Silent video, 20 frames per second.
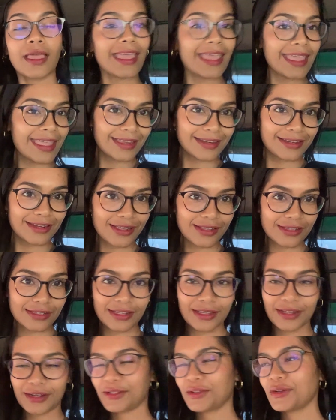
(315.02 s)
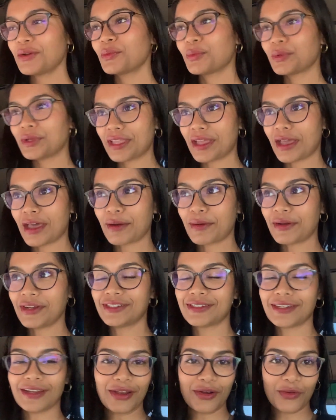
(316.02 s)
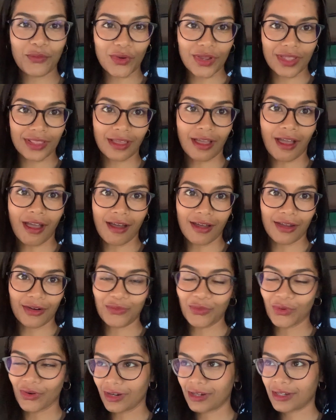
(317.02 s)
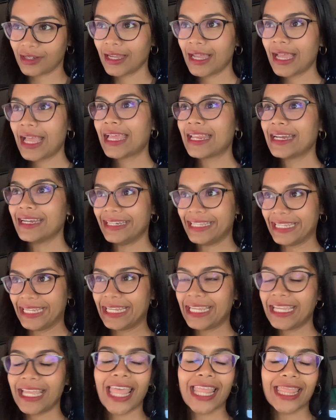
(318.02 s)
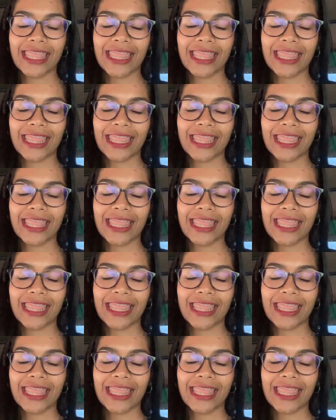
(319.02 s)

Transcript: 8 hours later, we are done with our work day.